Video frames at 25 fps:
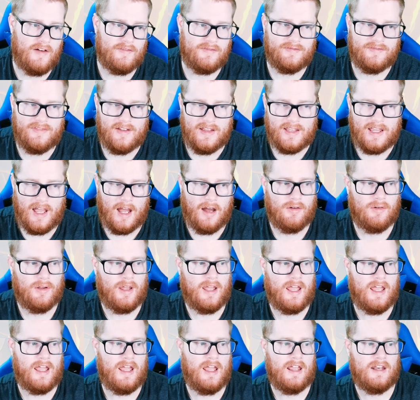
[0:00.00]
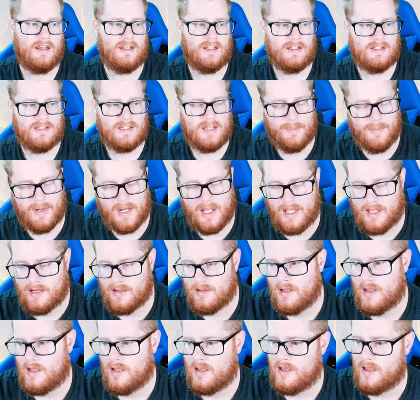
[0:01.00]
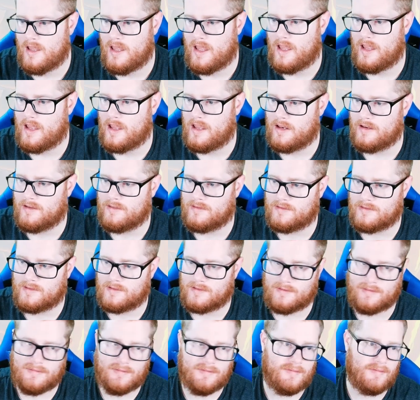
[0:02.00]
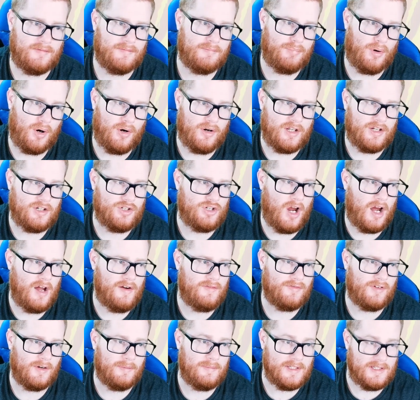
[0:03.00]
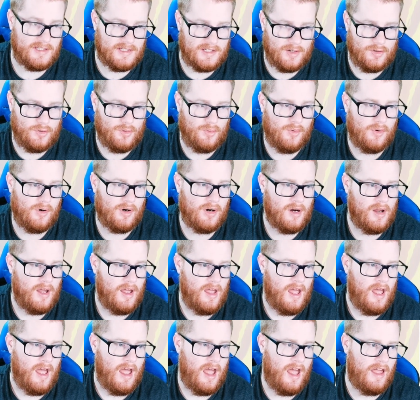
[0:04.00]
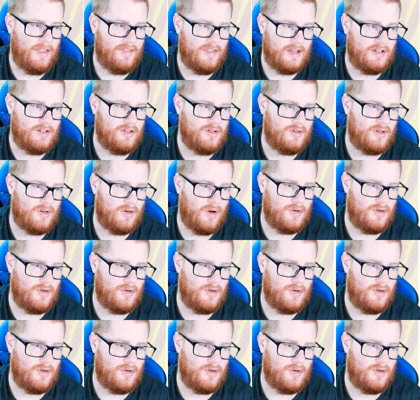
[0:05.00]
Fake Out and Intimidate and Parting Shot from Incineroar, and then you can